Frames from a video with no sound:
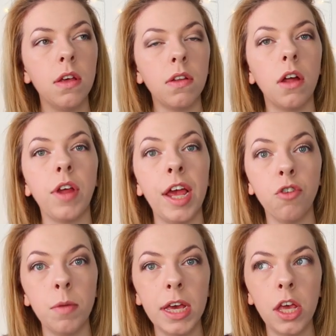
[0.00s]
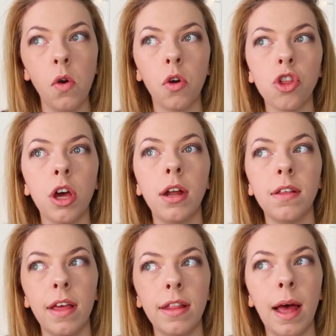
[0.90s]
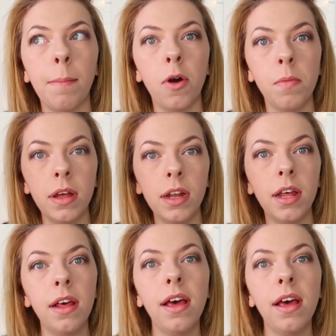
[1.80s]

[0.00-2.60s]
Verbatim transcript: start daydreaming and you're just kind of in that moment